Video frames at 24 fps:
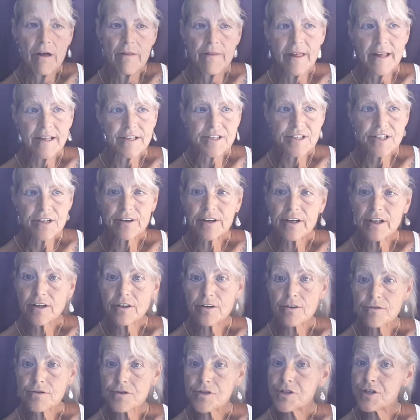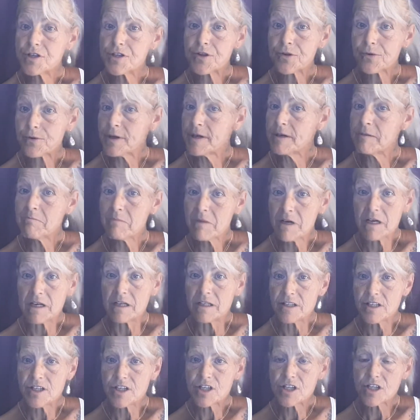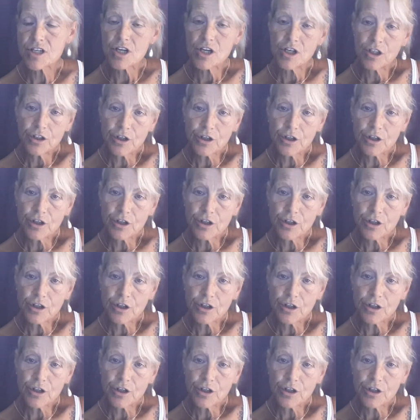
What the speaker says: that during those 3 months,